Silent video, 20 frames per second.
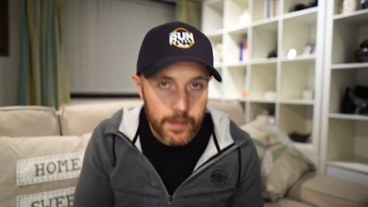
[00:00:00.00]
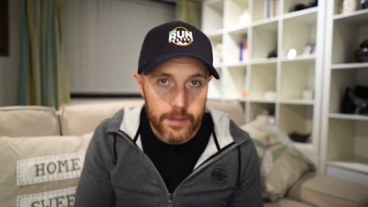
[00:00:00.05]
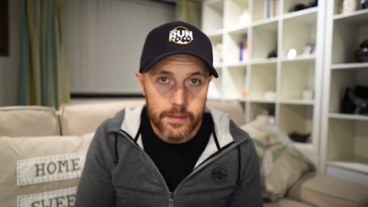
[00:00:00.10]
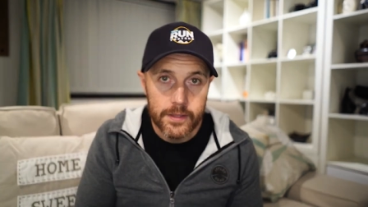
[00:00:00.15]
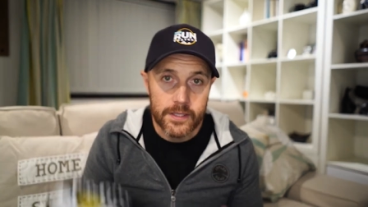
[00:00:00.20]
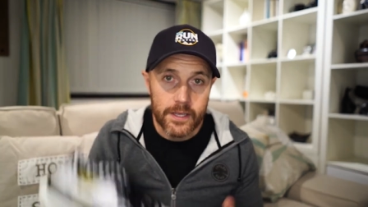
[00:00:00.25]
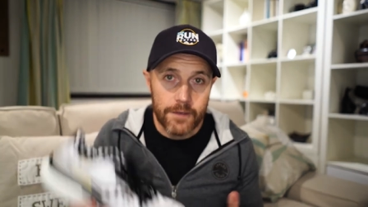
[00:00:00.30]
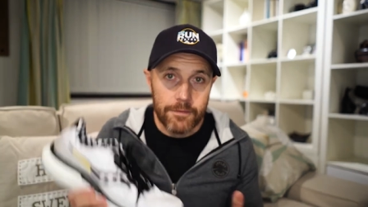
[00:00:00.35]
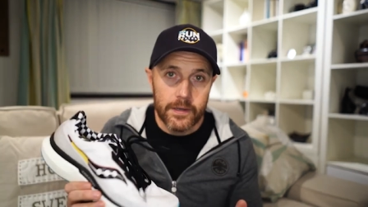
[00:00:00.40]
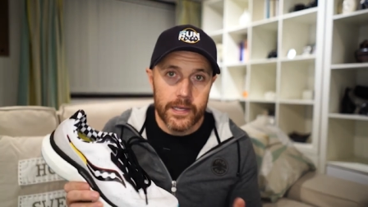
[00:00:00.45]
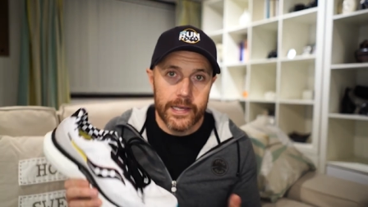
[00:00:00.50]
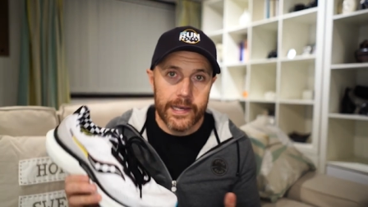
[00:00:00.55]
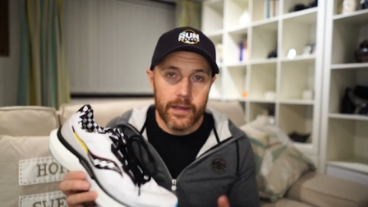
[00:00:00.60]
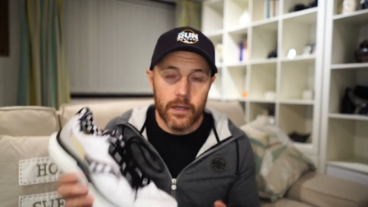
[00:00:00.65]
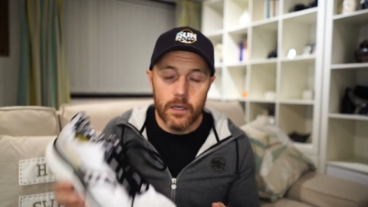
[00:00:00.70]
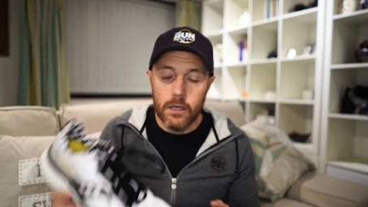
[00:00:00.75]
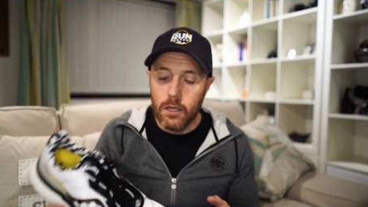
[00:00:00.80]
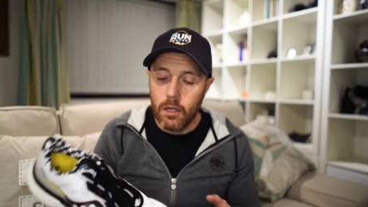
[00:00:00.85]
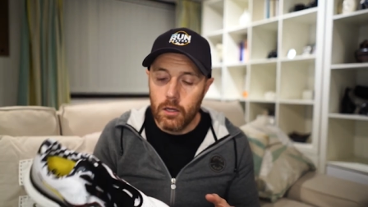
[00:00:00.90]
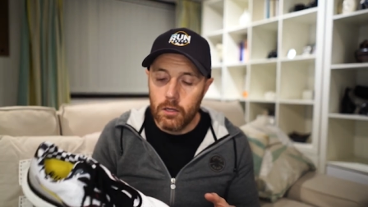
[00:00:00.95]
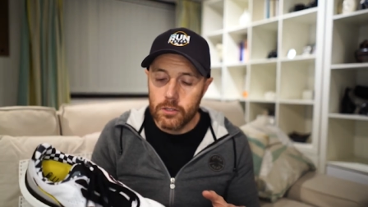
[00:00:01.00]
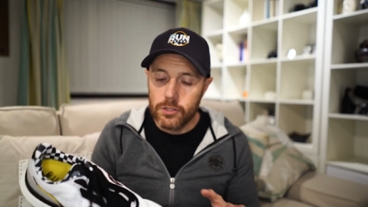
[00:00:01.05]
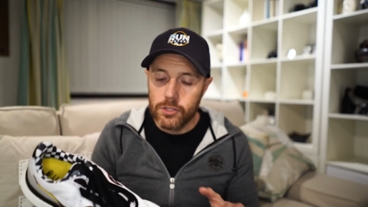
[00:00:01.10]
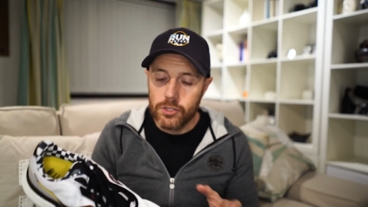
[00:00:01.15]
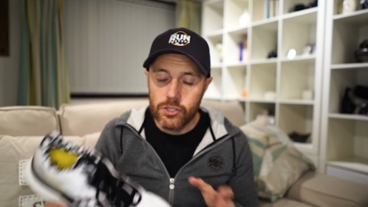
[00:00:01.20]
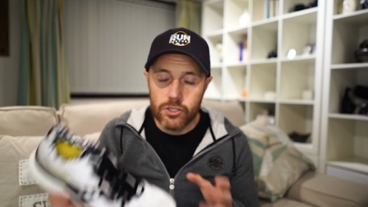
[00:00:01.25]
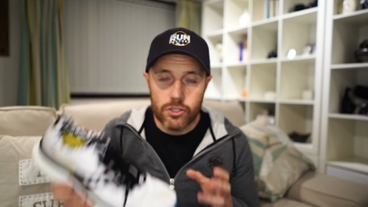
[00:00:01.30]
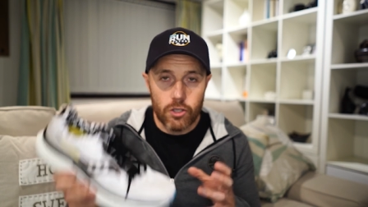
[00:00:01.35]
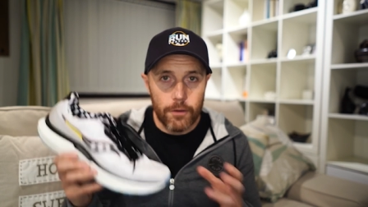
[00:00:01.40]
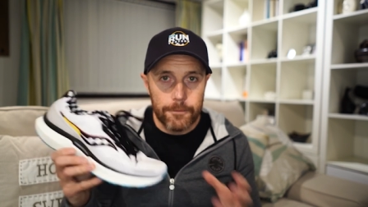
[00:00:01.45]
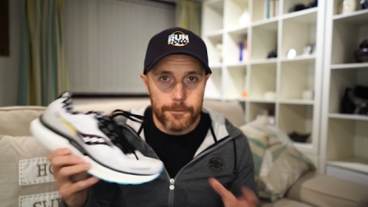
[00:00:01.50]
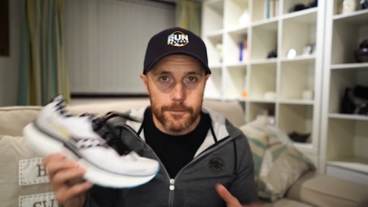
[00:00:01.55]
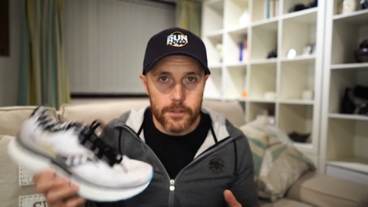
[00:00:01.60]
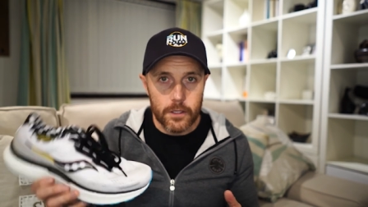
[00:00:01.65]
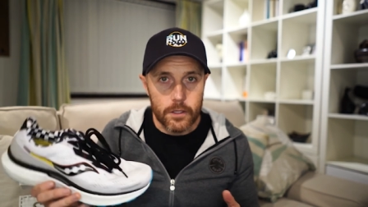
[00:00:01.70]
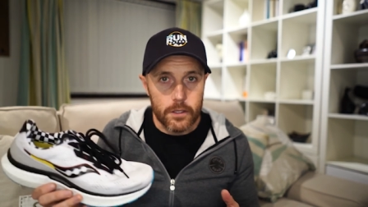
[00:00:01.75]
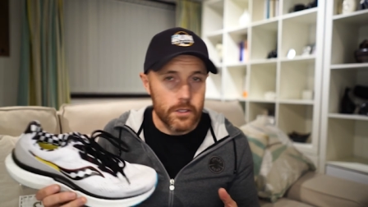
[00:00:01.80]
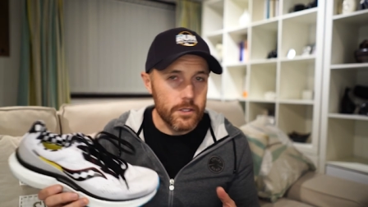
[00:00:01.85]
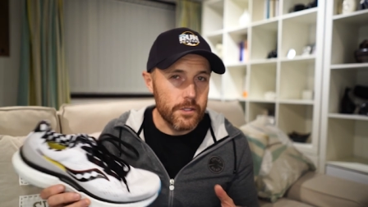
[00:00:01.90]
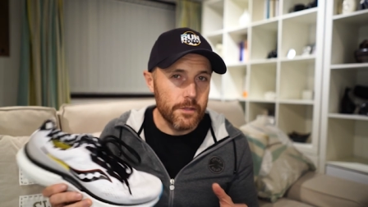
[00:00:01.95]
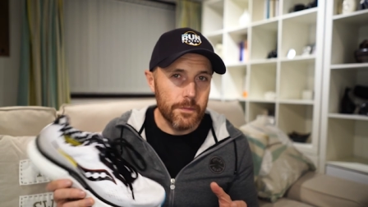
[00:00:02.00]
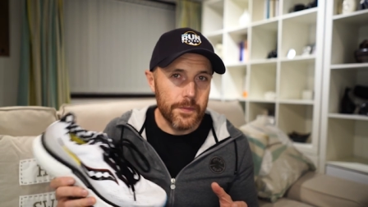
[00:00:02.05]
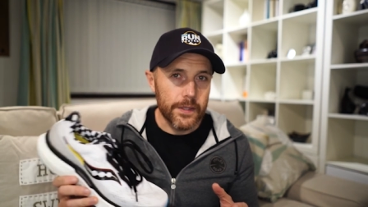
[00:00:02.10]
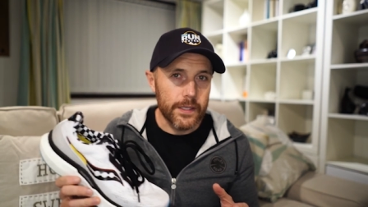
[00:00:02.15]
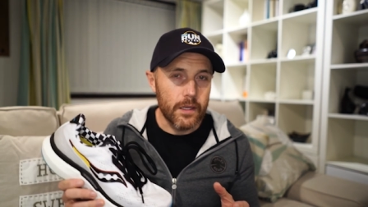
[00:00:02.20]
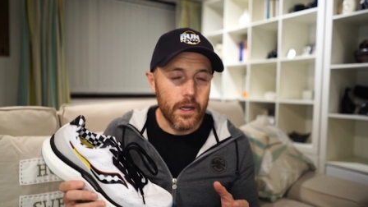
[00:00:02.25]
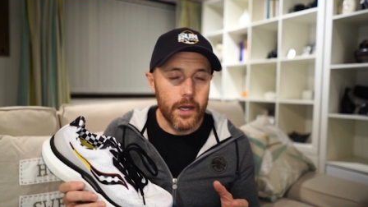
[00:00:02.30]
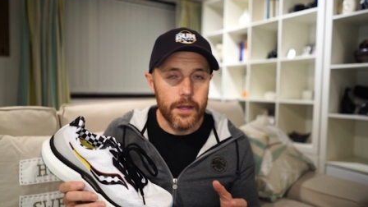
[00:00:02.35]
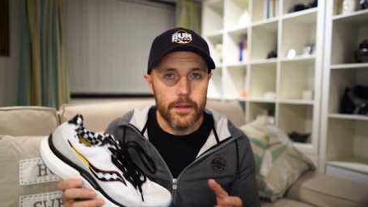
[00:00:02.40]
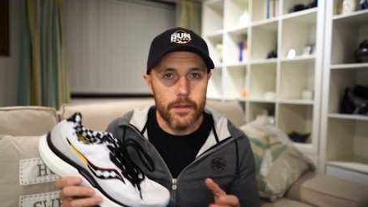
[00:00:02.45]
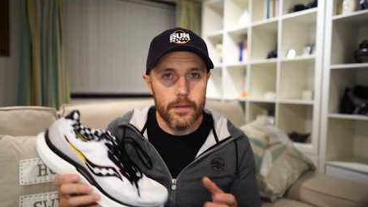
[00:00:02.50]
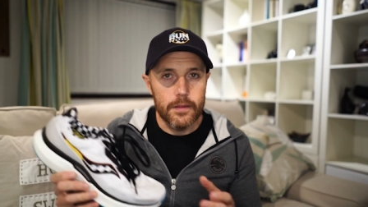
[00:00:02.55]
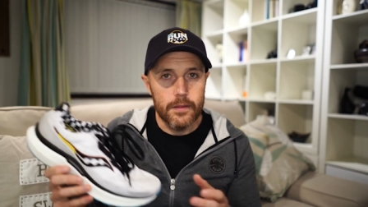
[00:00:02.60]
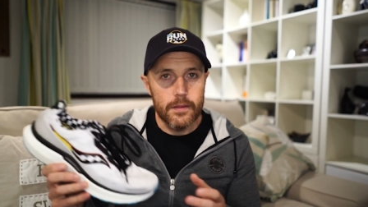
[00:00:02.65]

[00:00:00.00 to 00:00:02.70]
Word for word: They're definitely a lot softer than something like